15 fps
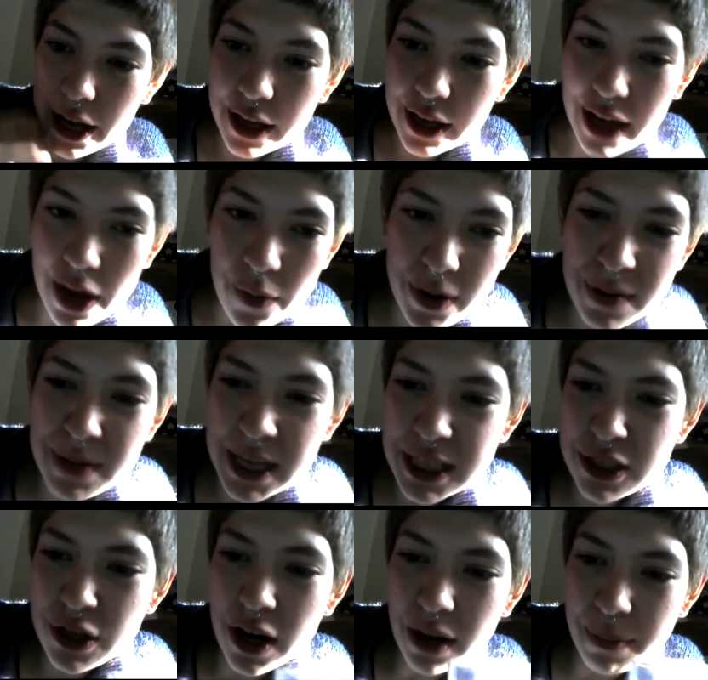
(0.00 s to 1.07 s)
I want to make
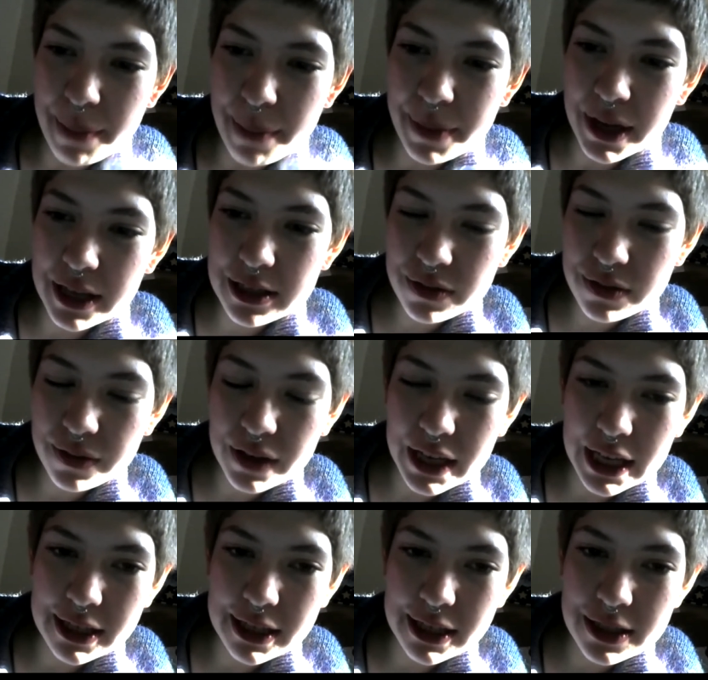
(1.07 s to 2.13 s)
sock puppets for
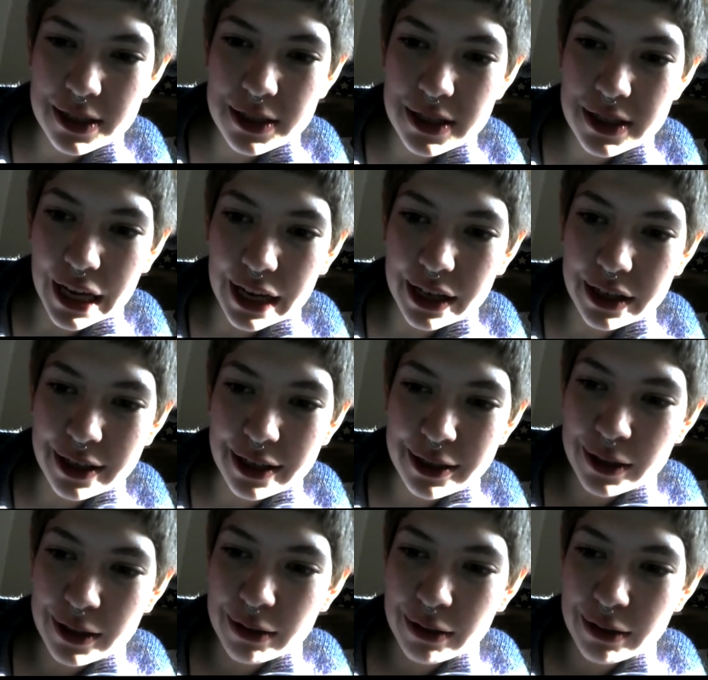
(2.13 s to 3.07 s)
kids and you know